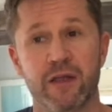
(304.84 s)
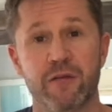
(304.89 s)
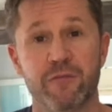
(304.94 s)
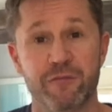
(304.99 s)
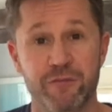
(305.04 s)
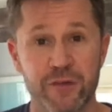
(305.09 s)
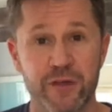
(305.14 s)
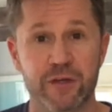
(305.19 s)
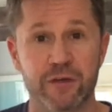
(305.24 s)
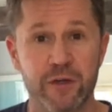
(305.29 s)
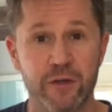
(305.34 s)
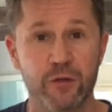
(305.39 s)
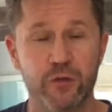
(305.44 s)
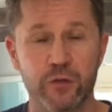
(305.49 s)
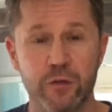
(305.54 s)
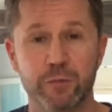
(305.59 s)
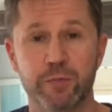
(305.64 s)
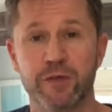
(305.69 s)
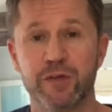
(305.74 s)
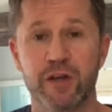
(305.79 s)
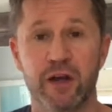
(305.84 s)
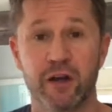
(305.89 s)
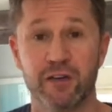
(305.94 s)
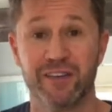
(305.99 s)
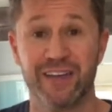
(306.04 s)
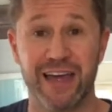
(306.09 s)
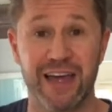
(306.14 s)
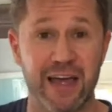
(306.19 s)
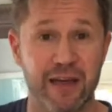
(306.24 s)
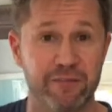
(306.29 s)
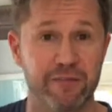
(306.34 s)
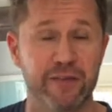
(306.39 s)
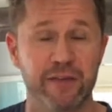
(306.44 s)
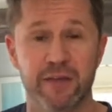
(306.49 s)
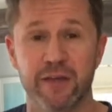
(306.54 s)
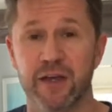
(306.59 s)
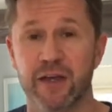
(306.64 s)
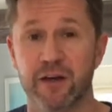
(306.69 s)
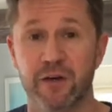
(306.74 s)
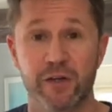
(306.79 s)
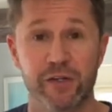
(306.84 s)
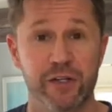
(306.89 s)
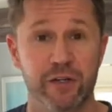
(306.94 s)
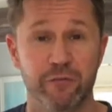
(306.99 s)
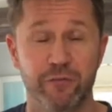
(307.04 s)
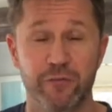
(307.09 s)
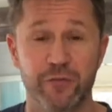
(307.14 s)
feeling supercharged, having the energy,